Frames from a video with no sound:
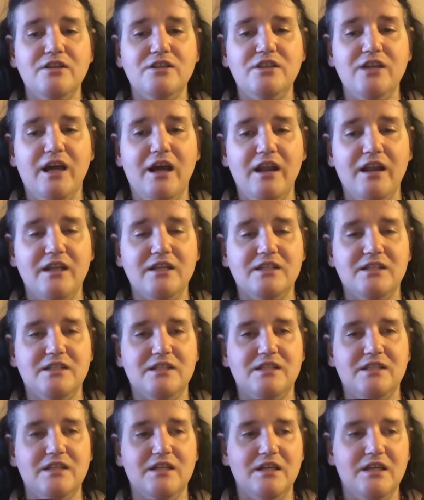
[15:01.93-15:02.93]

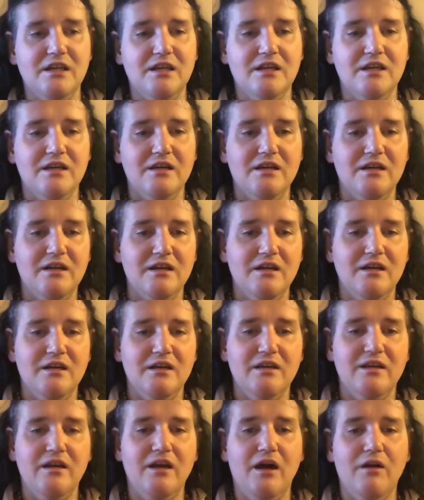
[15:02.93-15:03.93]
jealous.
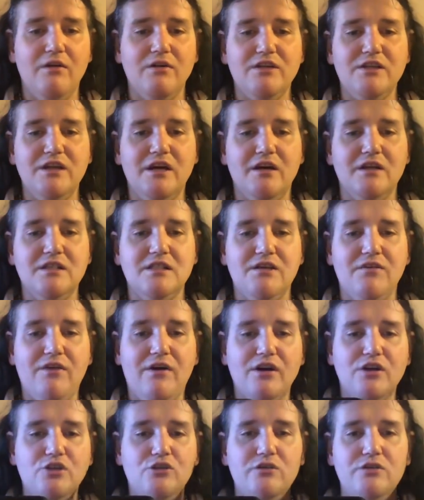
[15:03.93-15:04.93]
Y'all are jealous of
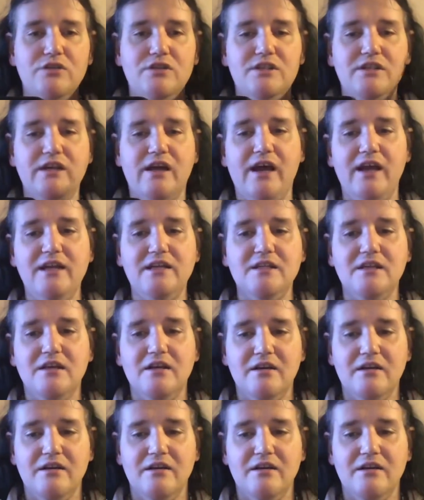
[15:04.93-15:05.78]
our true sight